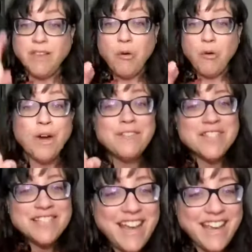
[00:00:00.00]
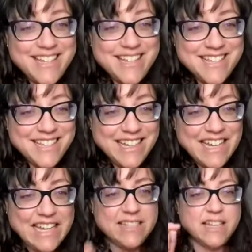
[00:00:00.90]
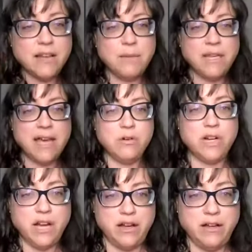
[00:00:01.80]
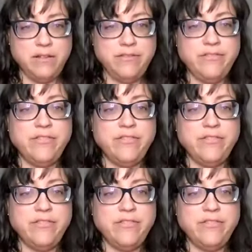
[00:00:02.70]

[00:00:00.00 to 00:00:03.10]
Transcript: What if science is coming out of